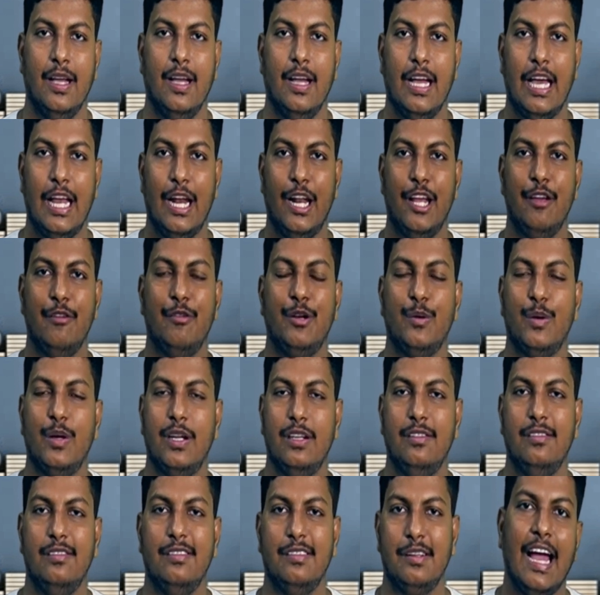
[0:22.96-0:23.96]
Hello
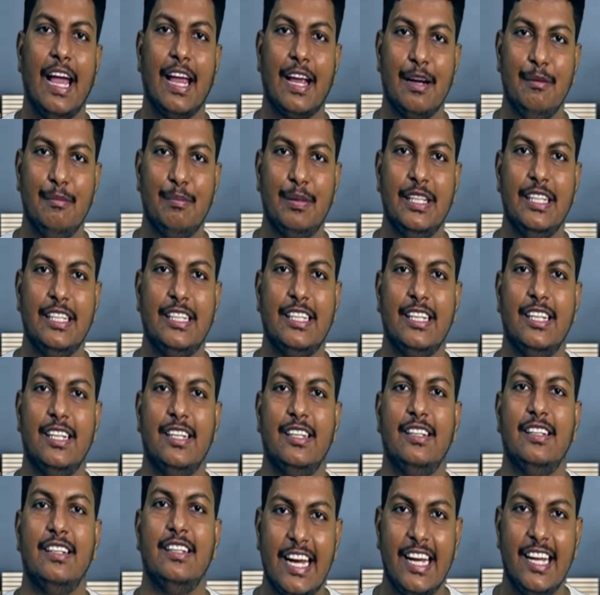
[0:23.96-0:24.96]
everyone, I
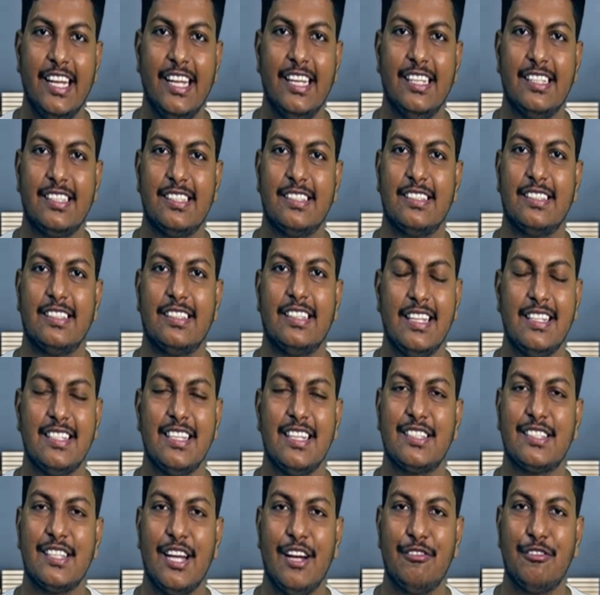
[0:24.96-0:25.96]
completed 10 years as
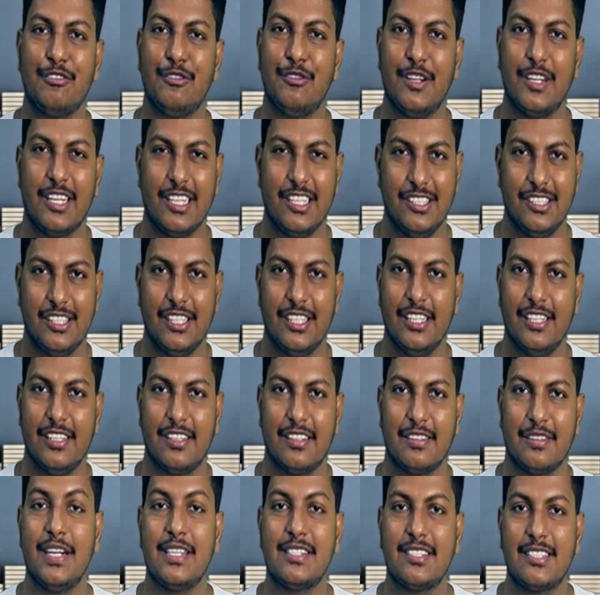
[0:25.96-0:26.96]
a software engineer,
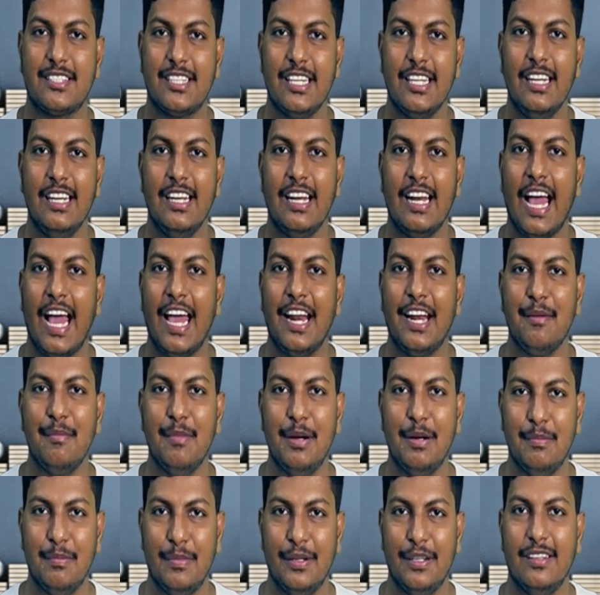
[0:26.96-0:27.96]
but still I
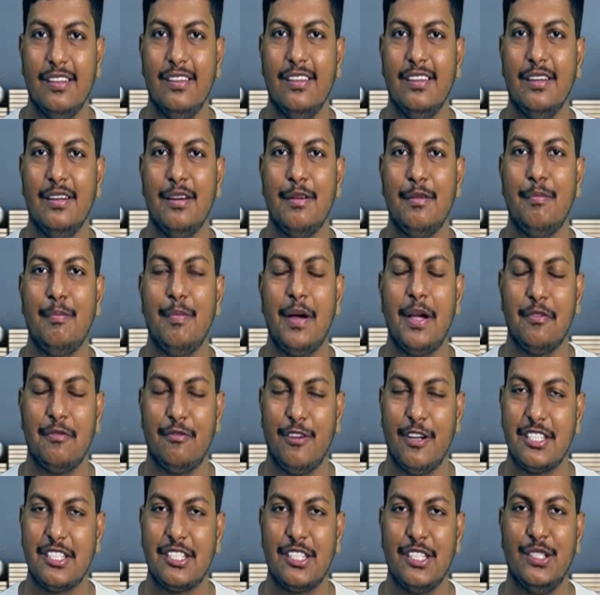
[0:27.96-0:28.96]
remember my
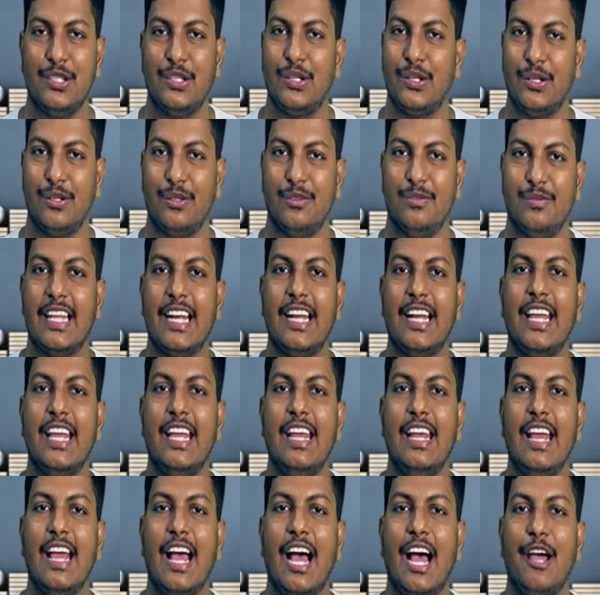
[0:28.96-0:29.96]
first interview. That
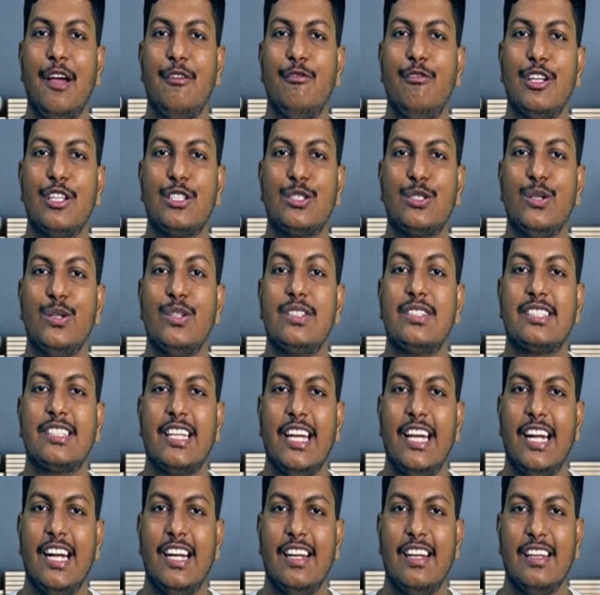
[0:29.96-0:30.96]
day I was so
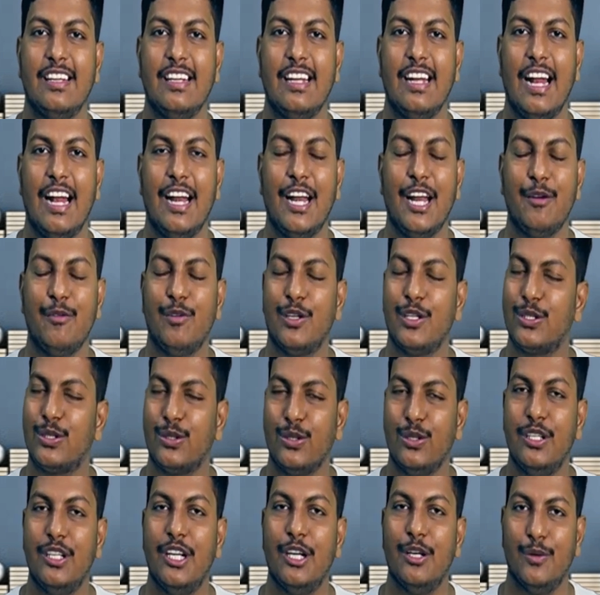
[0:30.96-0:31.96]
scared and I was
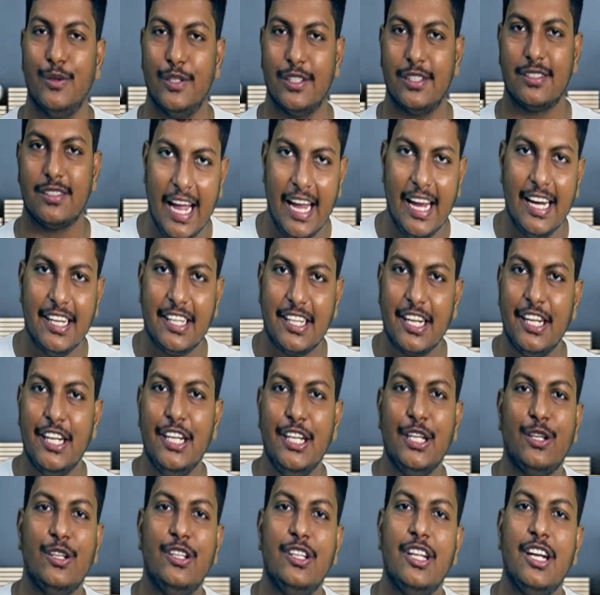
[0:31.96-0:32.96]
so nervous. I entered
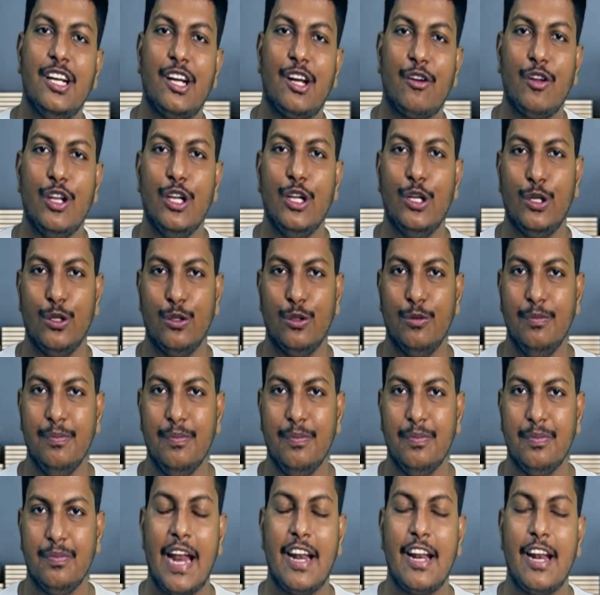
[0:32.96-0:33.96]
into the interview
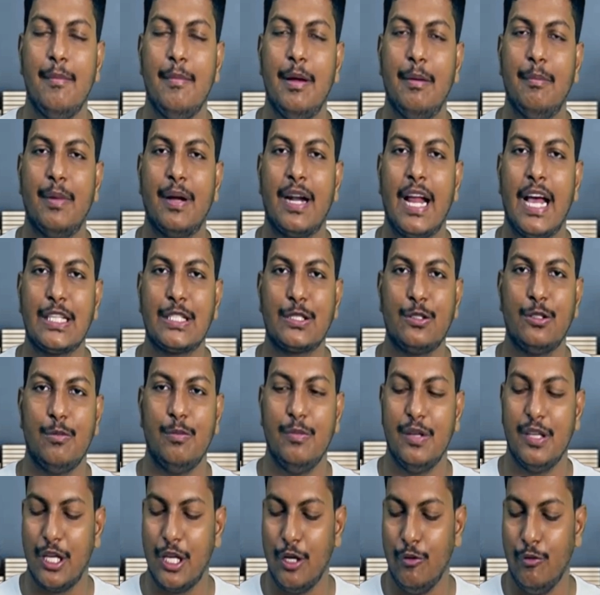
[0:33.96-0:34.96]
room. Panel member asked
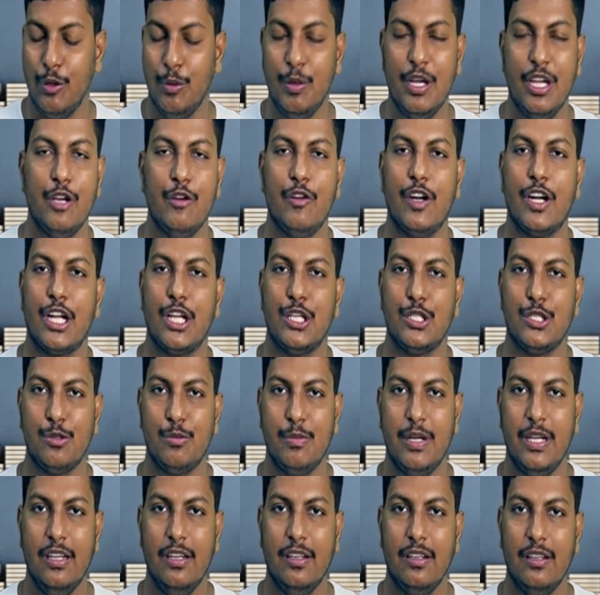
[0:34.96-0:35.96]
me, give me your
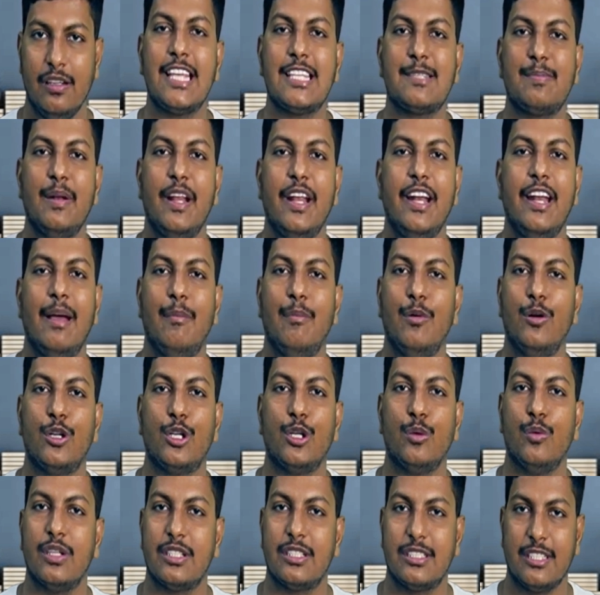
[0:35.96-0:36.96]
resume, explain
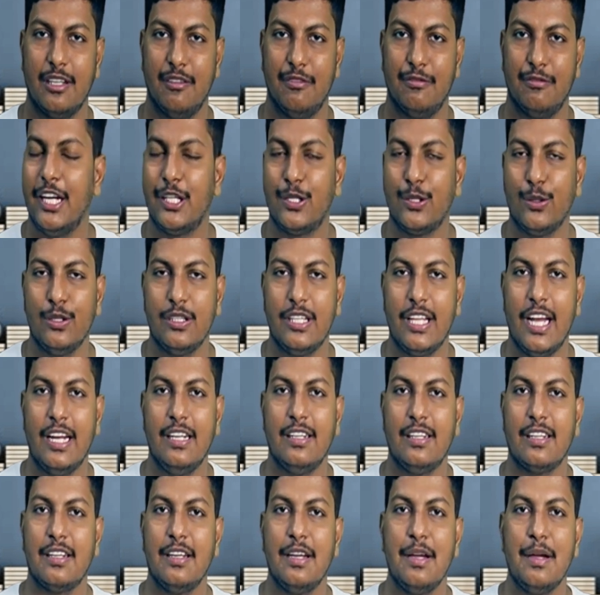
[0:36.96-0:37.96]
about yourself. I told
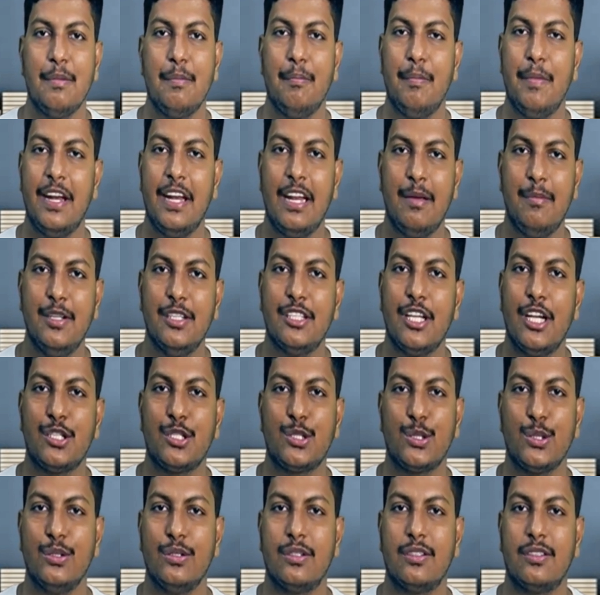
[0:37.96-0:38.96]
that my name is
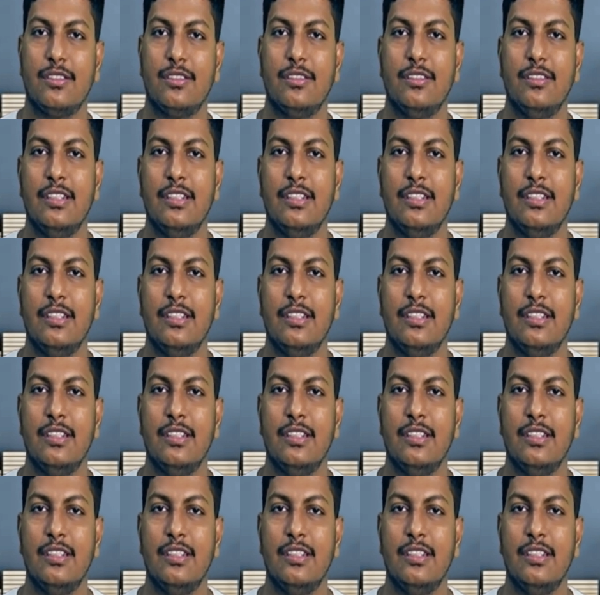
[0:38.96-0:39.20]
Ashok.